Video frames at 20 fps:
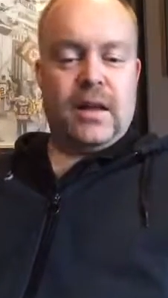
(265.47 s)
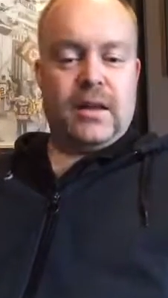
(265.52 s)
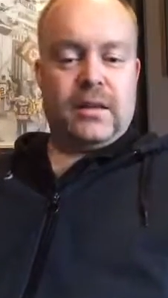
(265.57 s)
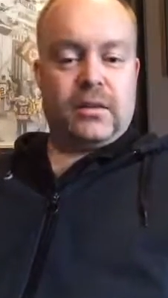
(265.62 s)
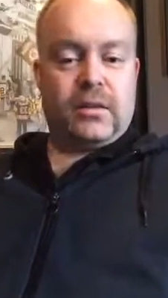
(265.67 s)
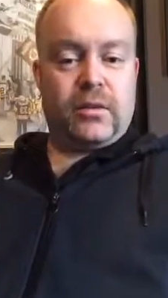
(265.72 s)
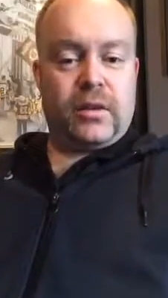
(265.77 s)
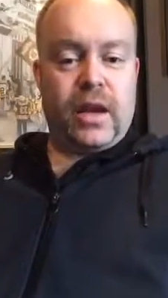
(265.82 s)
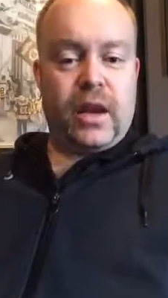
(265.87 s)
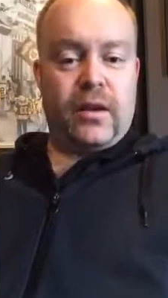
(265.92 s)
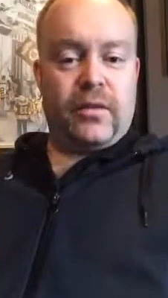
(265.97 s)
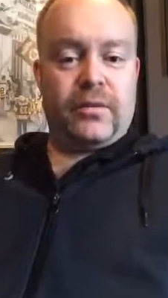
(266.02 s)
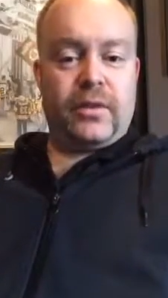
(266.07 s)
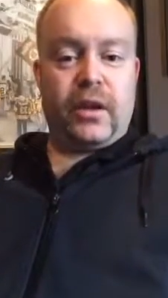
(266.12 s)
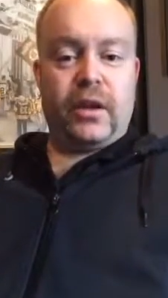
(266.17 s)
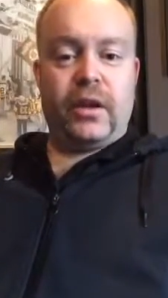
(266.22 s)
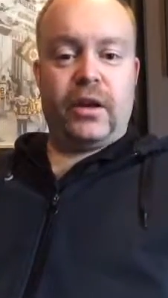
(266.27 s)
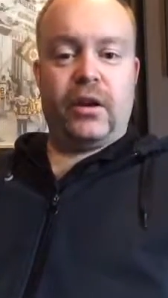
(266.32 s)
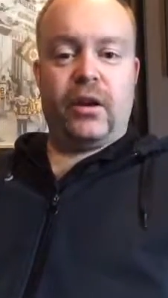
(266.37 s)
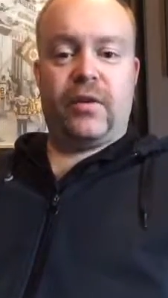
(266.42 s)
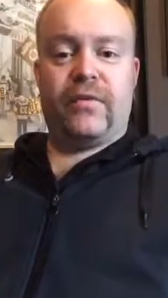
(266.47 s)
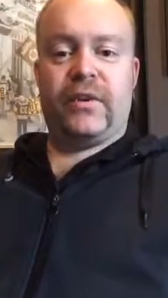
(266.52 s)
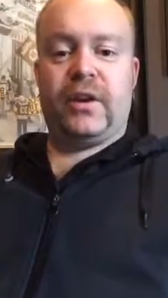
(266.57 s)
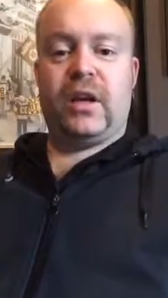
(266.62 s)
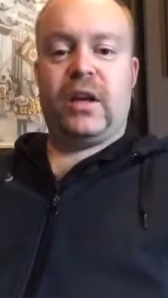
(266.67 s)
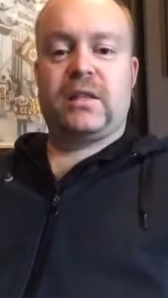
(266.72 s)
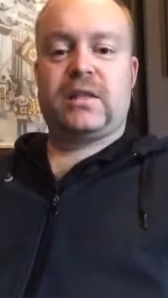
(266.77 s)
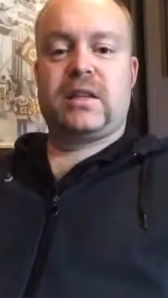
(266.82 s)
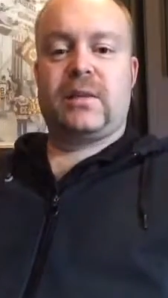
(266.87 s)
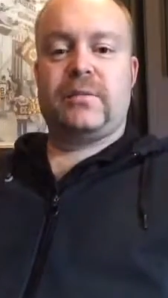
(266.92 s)
So yeah, there you go. If you
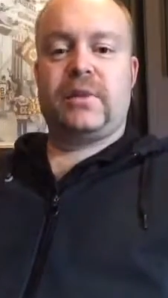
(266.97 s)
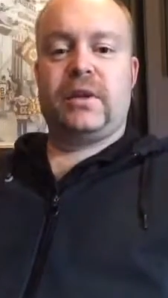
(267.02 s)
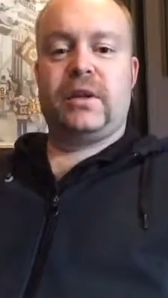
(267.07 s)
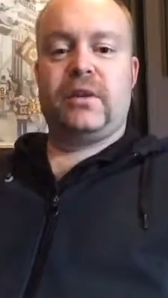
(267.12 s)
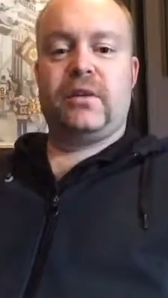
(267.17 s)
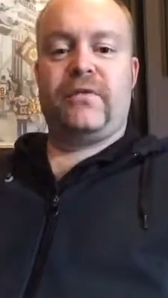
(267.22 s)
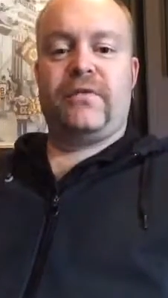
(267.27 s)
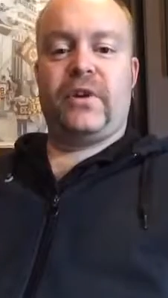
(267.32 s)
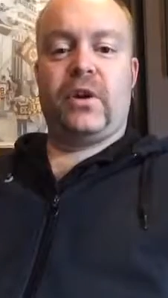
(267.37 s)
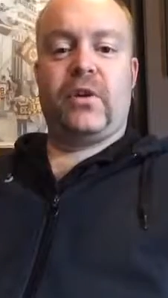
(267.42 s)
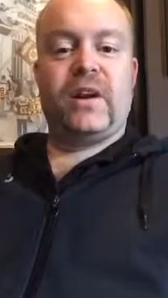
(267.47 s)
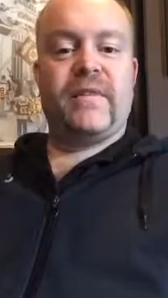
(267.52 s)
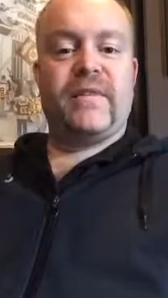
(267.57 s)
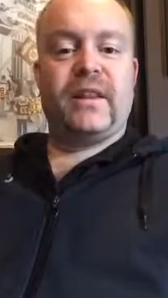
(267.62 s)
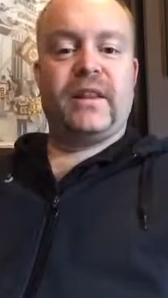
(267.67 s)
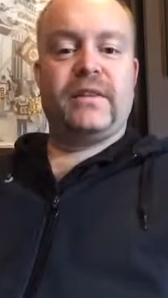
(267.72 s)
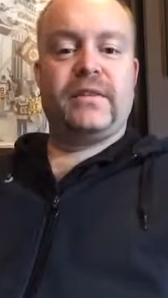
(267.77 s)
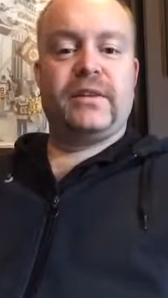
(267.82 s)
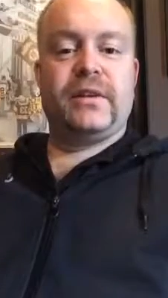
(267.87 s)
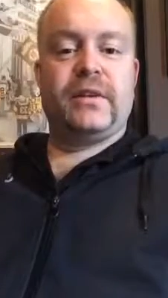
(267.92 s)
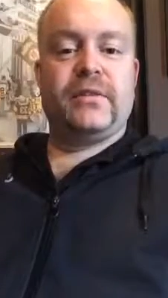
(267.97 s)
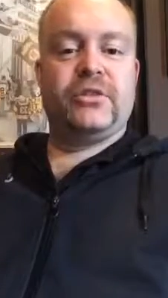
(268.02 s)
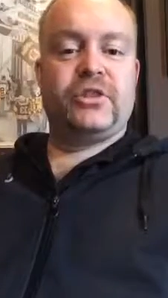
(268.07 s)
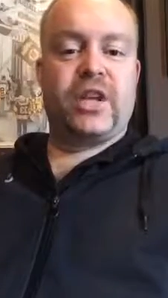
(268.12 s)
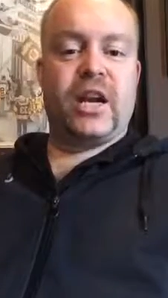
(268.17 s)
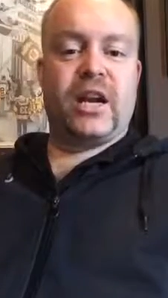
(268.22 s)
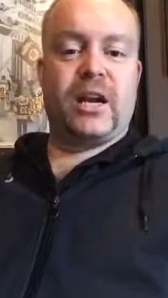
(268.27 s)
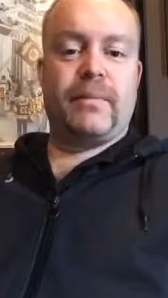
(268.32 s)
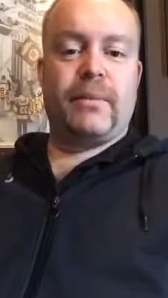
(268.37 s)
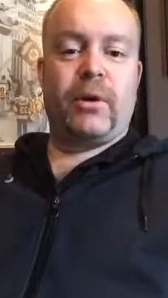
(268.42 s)
got something to do, if you don't have anything to do,
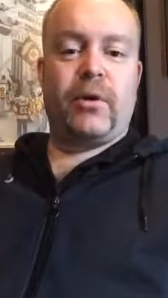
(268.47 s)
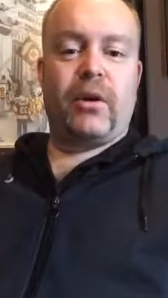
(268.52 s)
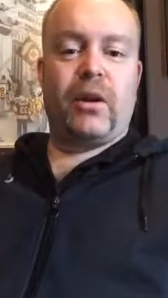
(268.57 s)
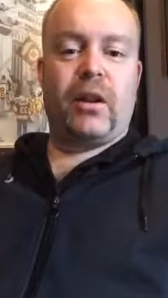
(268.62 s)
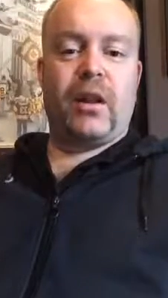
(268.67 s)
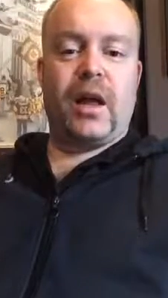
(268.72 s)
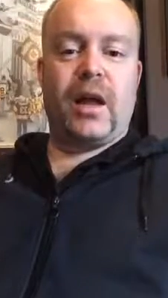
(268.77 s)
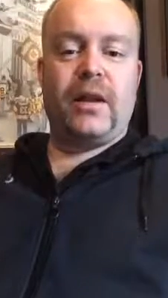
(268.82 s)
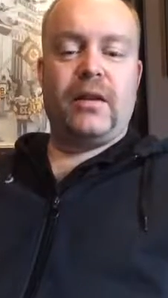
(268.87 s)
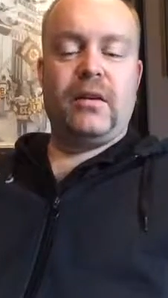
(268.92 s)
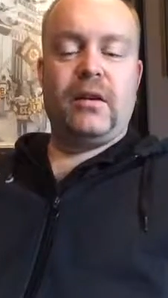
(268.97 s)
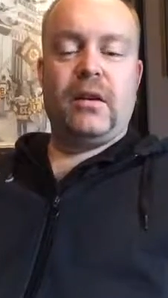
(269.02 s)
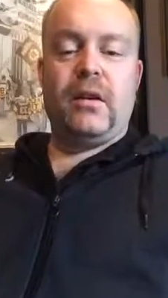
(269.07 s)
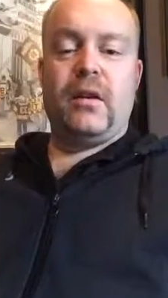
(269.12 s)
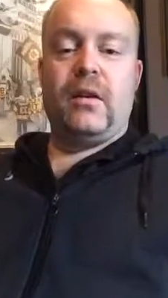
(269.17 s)
check them out online.